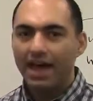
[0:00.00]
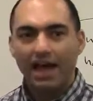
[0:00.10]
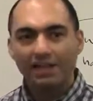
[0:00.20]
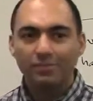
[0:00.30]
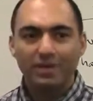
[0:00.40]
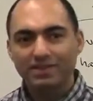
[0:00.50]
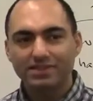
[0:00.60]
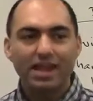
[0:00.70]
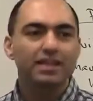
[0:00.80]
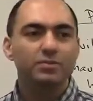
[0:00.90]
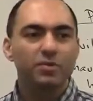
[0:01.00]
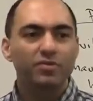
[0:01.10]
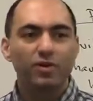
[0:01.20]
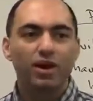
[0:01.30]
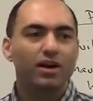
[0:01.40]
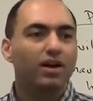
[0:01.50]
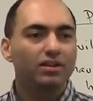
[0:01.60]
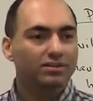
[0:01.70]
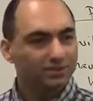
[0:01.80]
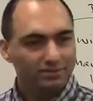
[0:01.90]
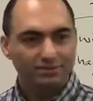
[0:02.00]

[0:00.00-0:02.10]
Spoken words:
Had been sent before I called.